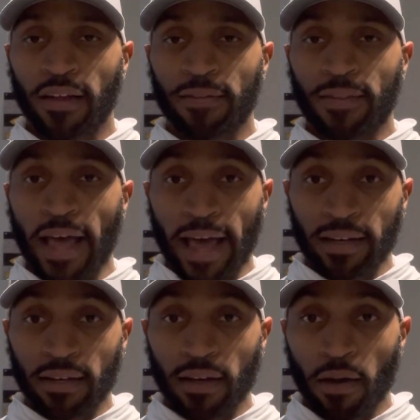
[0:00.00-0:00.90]

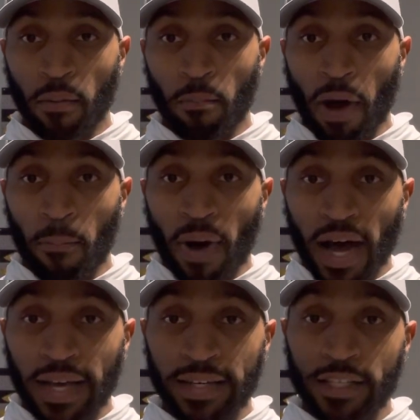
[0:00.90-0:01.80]
that my
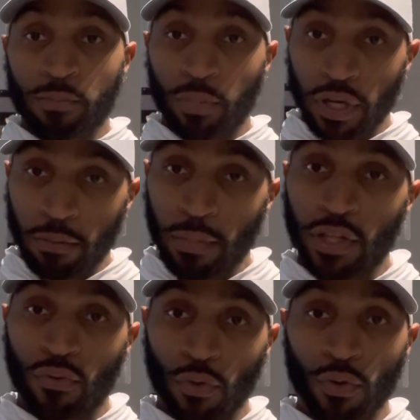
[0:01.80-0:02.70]
mind is putting me
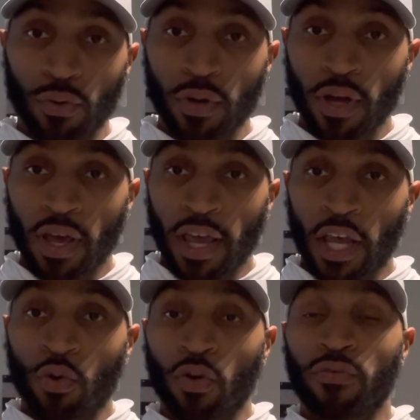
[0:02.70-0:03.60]
through
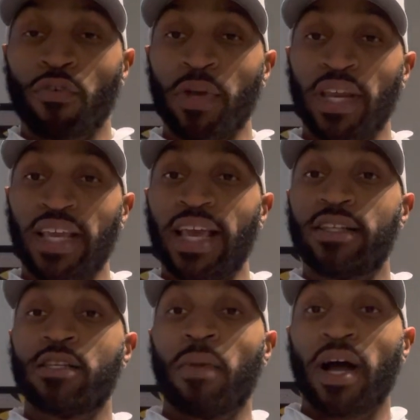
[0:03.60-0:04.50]
in order for me to get
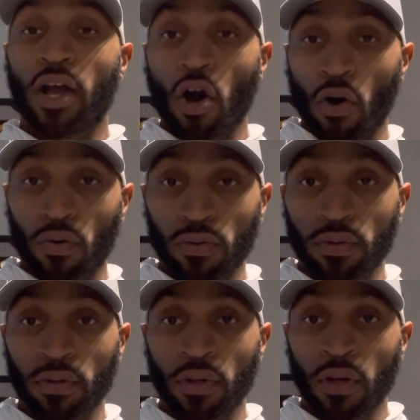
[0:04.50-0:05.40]
to my goal.
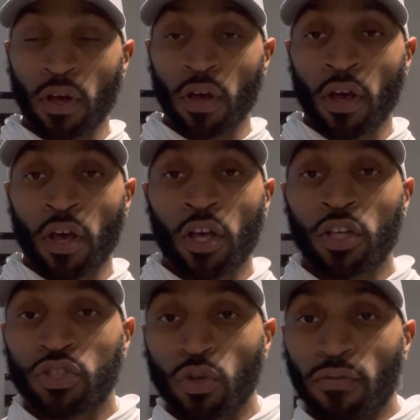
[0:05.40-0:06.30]

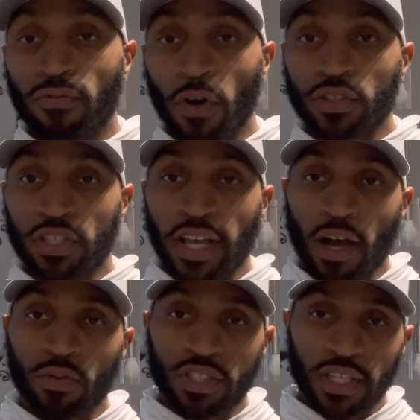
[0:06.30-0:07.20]
So the first thing I
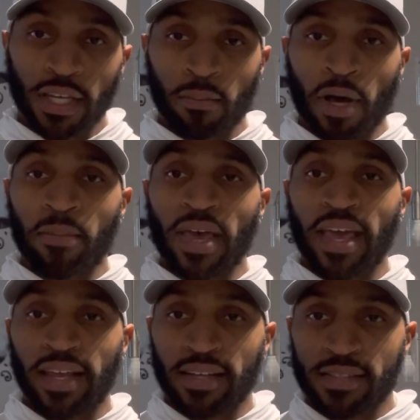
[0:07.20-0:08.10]
was telling my
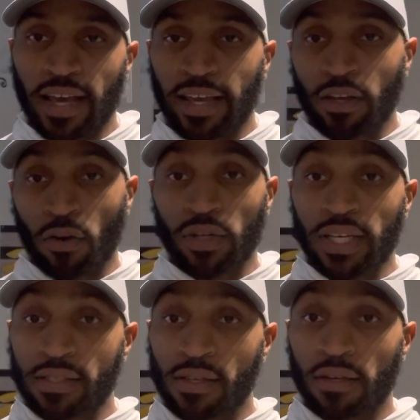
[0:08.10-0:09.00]
man is like, yo,
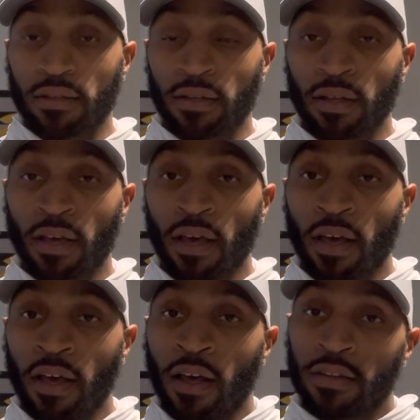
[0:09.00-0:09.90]
listen,
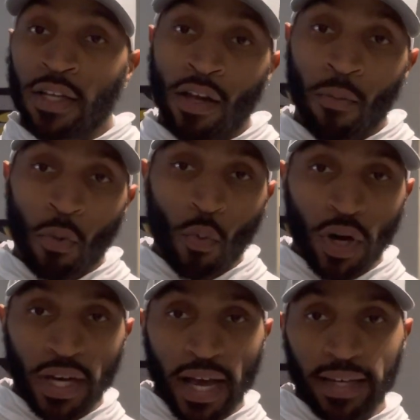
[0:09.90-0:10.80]
the number
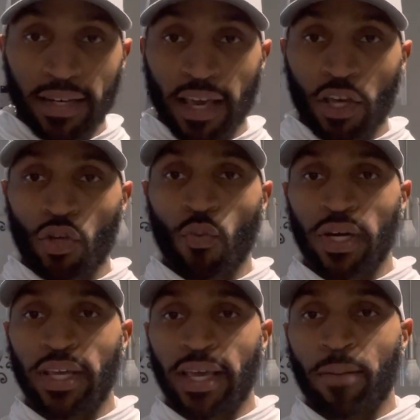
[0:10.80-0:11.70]
one idea you want
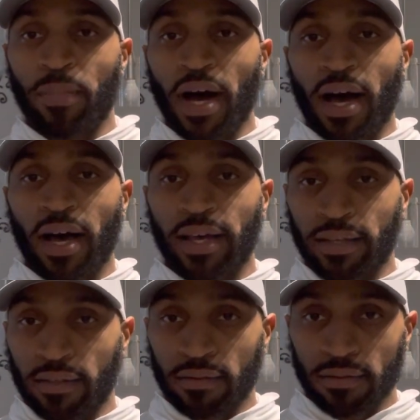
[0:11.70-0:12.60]
to get
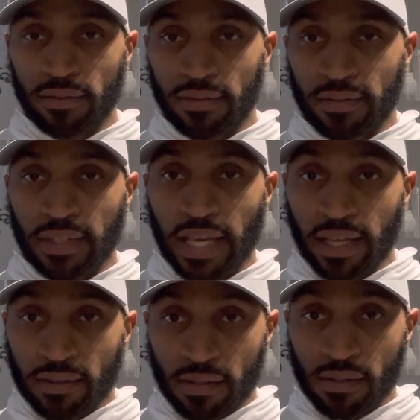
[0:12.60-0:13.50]
behind
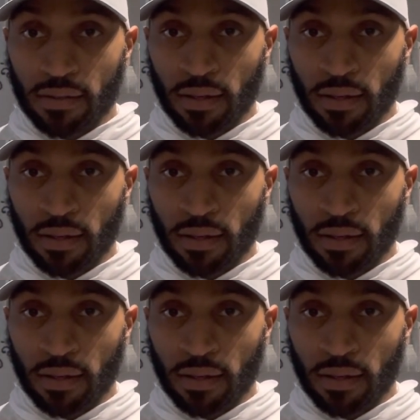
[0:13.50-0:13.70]
this